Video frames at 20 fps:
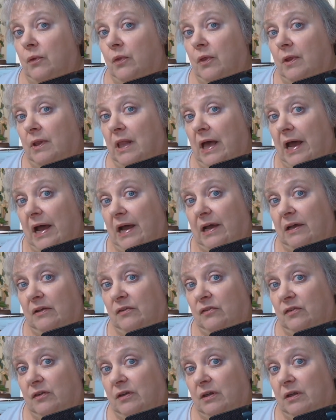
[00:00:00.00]
The
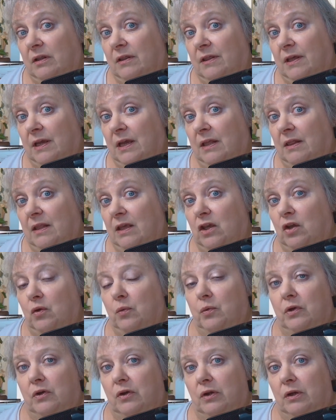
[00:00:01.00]
last thing that you
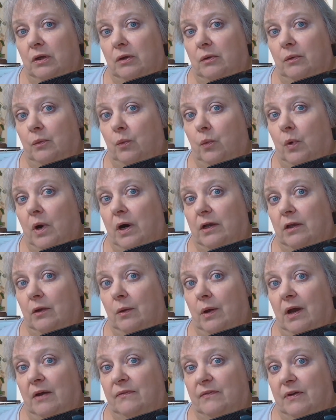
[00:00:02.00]
would do while
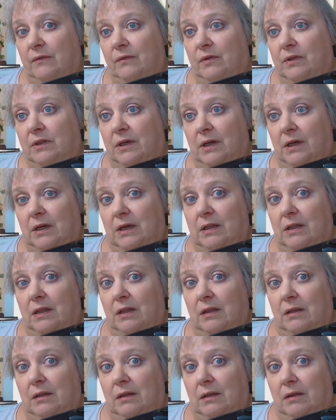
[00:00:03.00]
you have everything
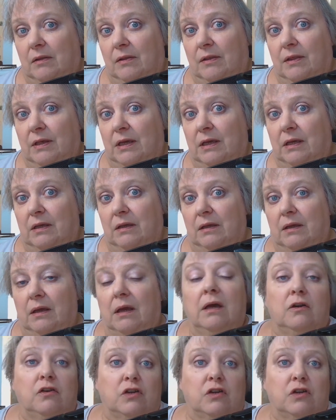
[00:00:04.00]
in the